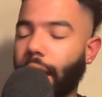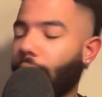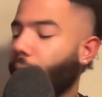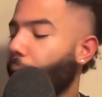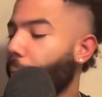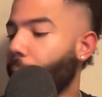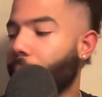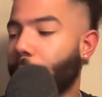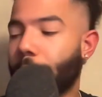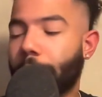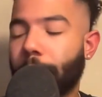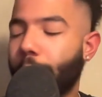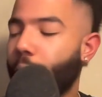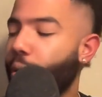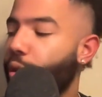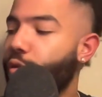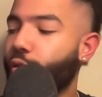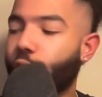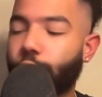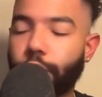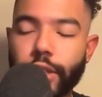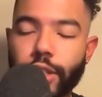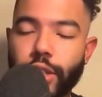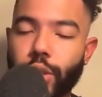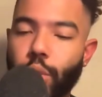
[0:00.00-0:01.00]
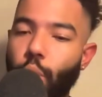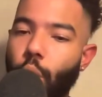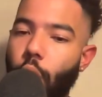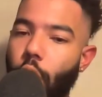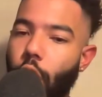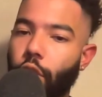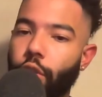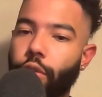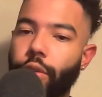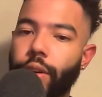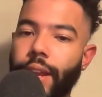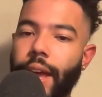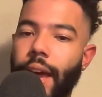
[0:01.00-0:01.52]
Like maybe move Christian
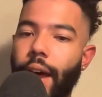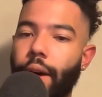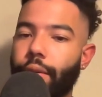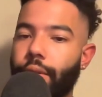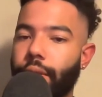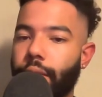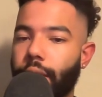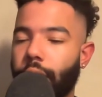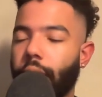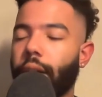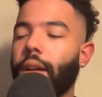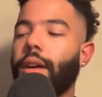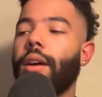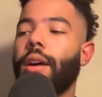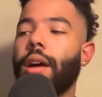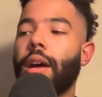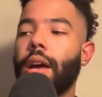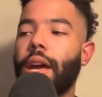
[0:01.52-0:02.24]
Walker down to the